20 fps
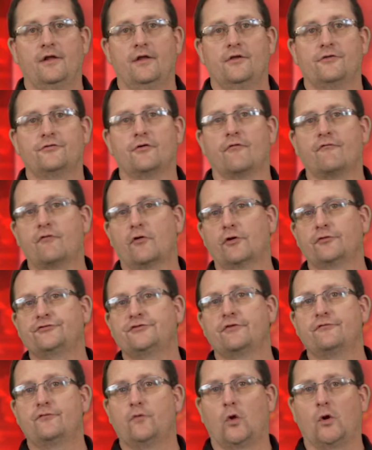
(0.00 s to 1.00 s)
So first
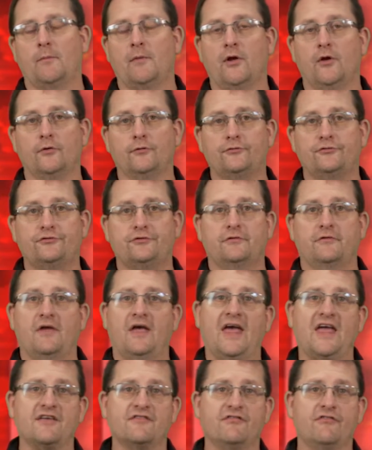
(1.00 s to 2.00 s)
and foremost,
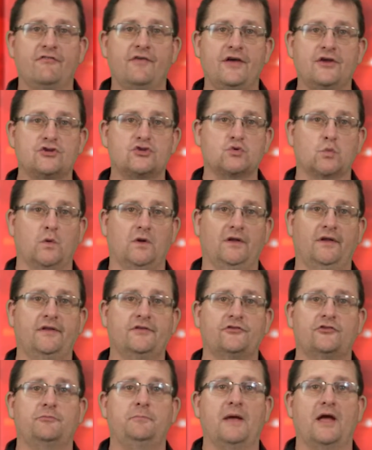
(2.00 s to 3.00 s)
a visual
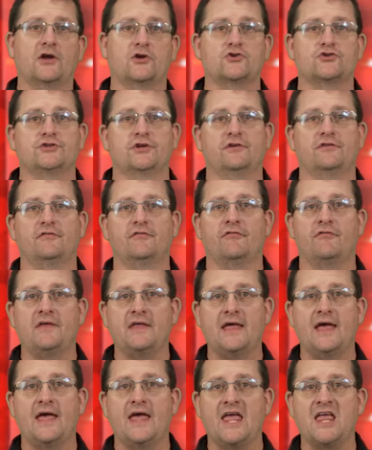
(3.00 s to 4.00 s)
inspection
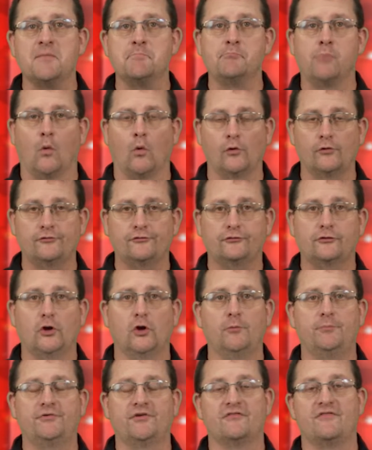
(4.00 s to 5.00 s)
via a bore
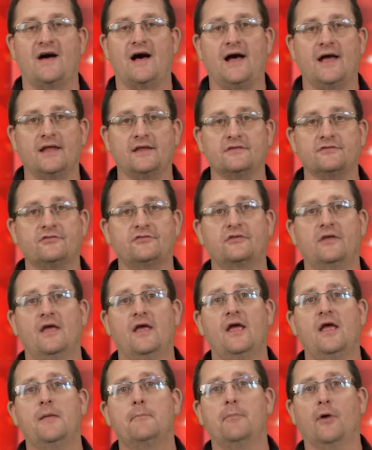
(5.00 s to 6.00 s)
scope device,
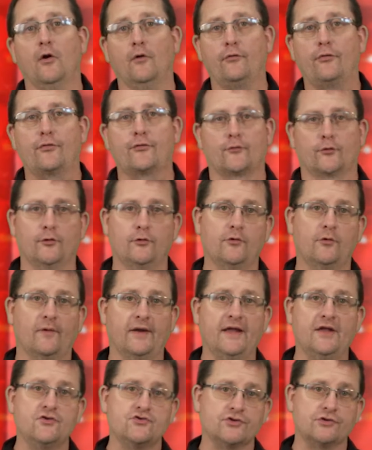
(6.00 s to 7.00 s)
both through your
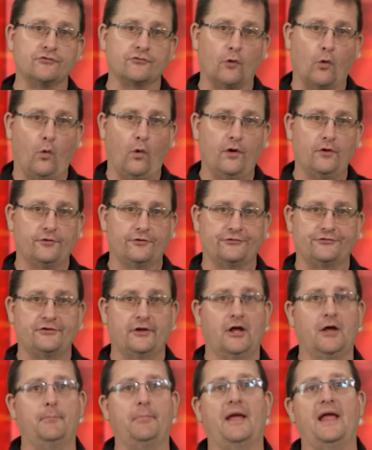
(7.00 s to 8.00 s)
engine's oil
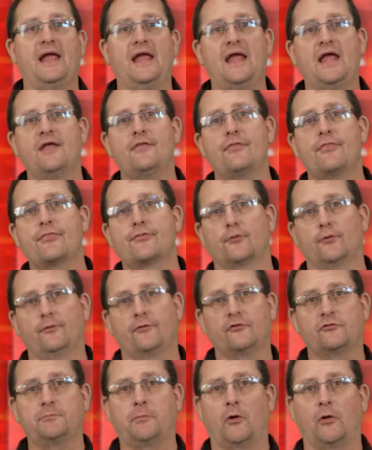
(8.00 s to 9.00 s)
sump and through
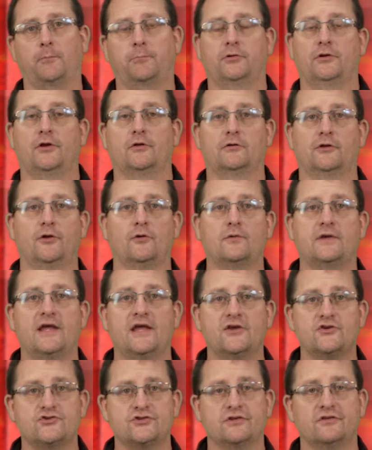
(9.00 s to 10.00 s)
the spark plug
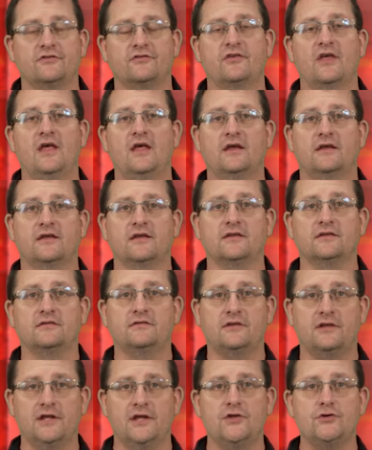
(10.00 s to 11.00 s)
locations,
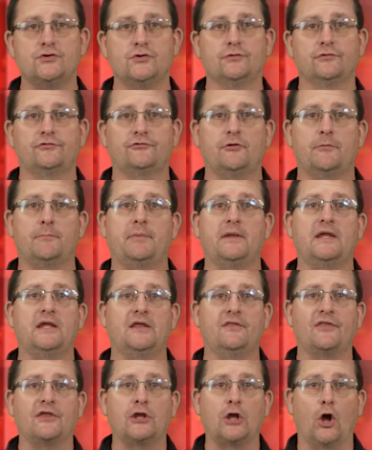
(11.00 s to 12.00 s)
continues to be
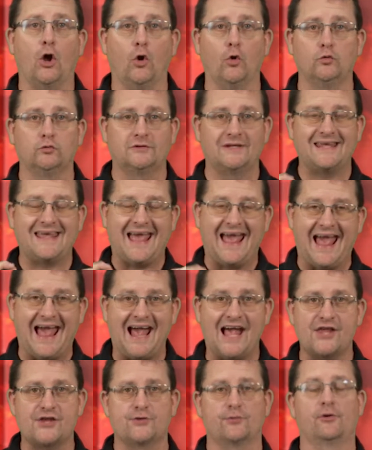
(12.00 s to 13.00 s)
the only
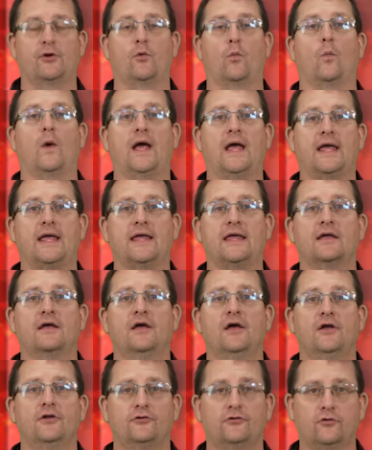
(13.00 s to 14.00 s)
accurate way
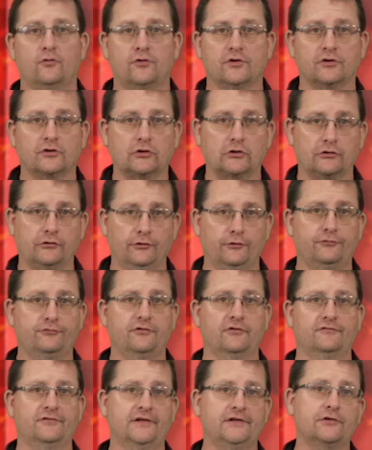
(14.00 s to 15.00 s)
to
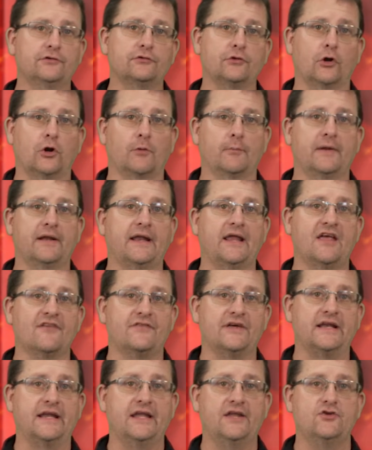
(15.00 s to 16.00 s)
conclusively determine if
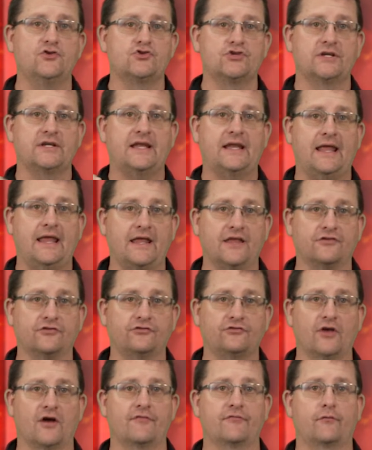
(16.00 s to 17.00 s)
an engine is
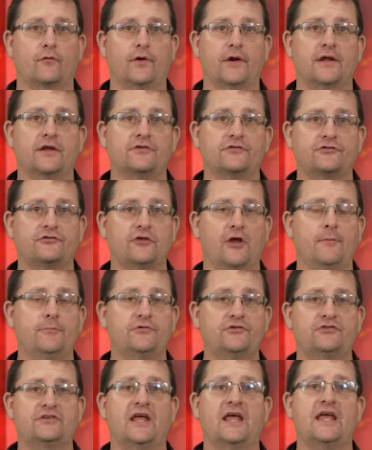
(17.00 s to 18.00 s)
suffering some
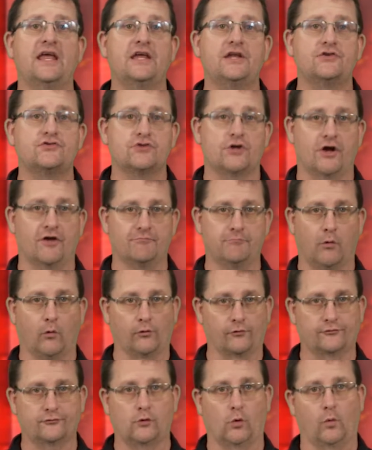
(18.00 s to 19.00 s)
stage of
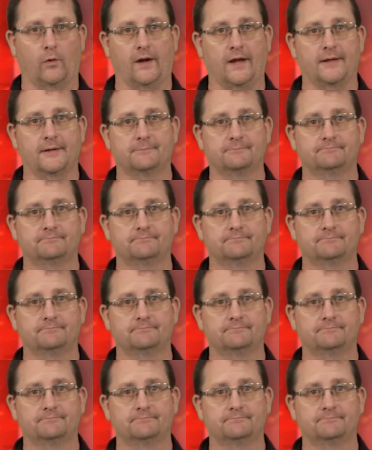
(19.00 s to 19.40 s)
bore scoring.